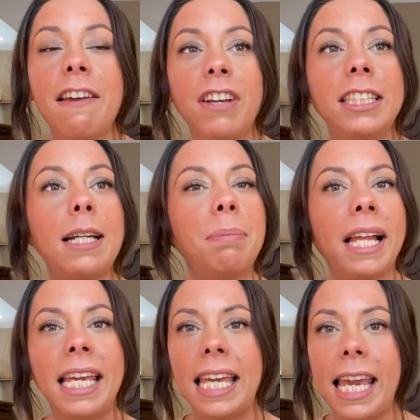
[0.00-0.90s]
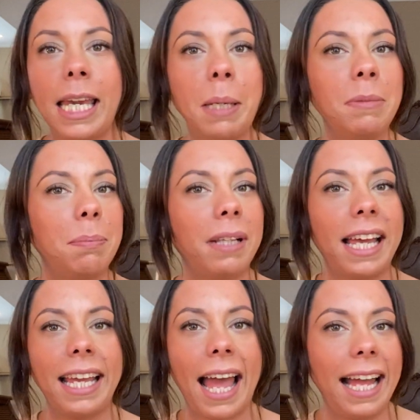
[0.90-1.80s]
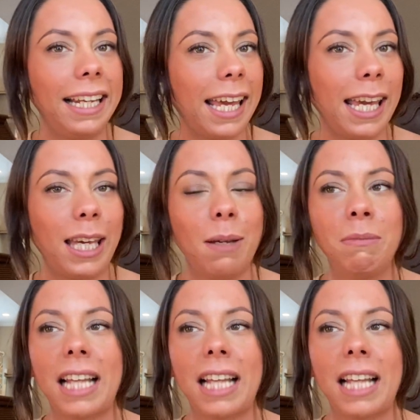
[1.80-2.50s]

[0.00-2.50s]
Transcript: feels like playing games, playing head games.